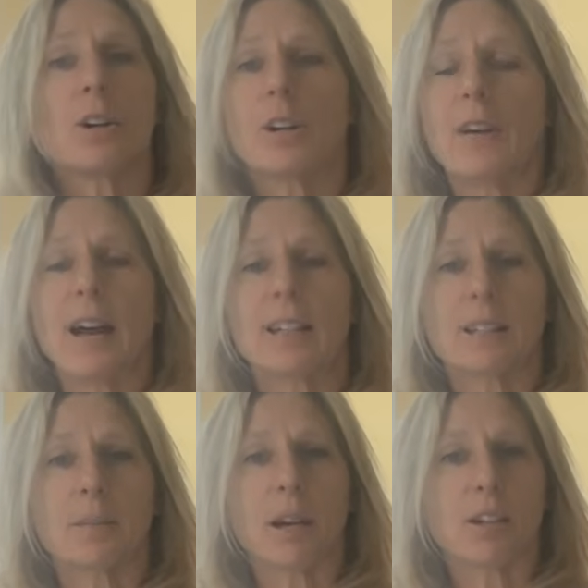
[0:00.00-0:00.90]
or have had
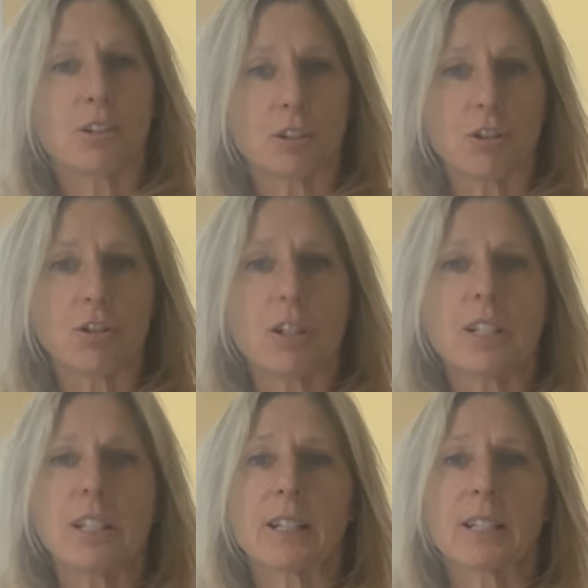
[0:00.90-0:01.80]
some kind of
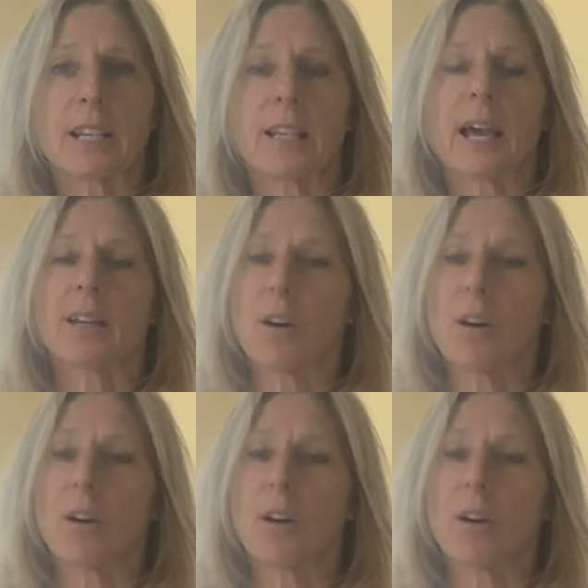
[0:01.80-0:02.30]
surgeries and things like that.